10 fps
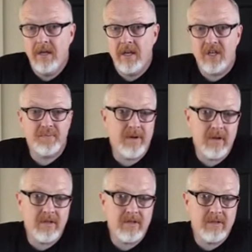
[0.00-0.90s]

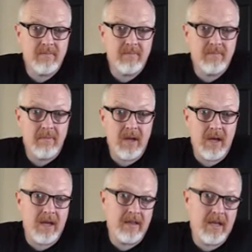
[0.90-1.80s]
experience
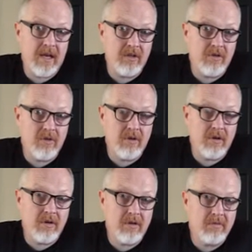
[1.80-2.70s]
and that
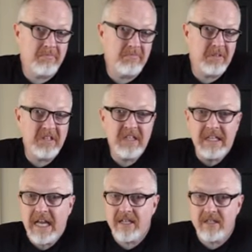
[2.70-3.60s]
you're in the
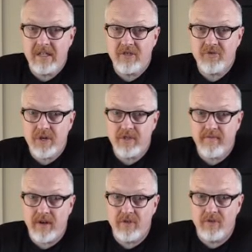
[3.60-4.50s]
last little stretch of
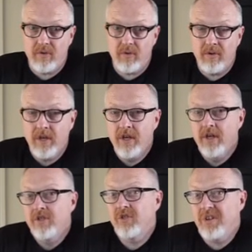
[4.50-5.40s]
high school.
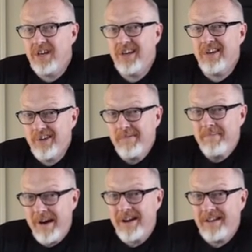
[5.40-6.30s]
So getting a good
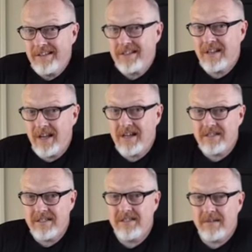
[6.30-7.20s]
mark in this
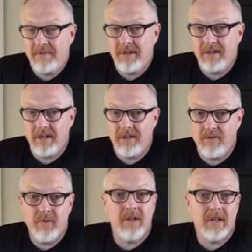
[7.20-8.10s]
class is something that
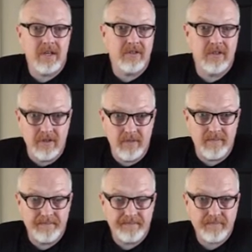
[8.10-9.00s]
you'd really like to do.
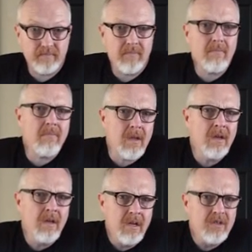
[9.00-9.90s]

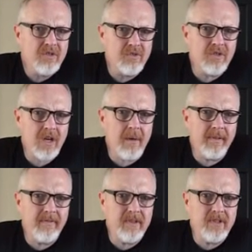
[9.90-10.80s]
So there's a
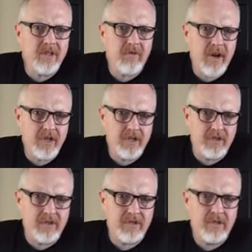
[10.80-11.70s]
couple of
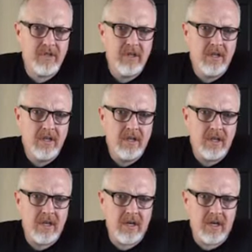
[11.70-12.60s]
considerations
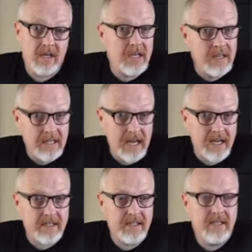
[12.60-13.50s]
in
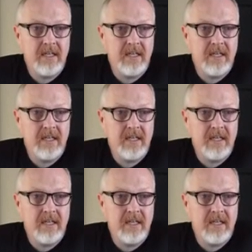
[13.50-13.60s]
that.